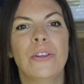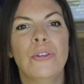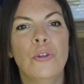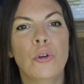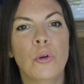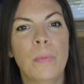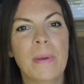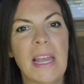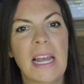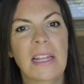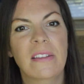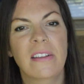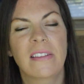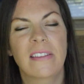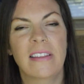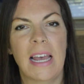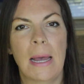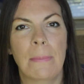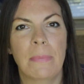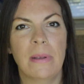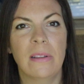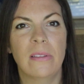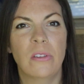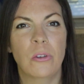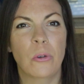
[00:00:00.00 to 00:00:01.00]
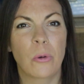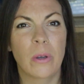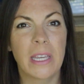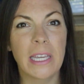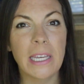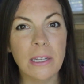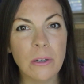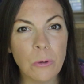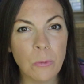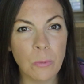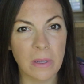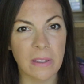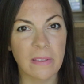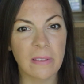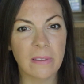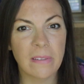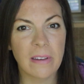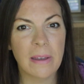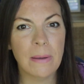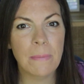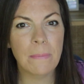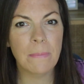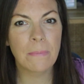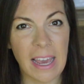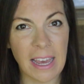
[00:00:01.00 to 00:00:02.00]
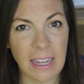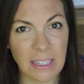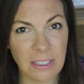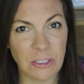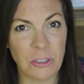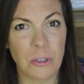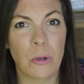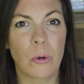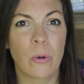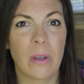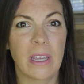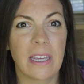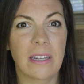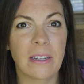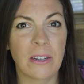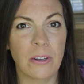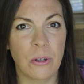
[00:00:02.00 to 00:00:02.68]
you'll be able to tap into your inner wisdom and your inner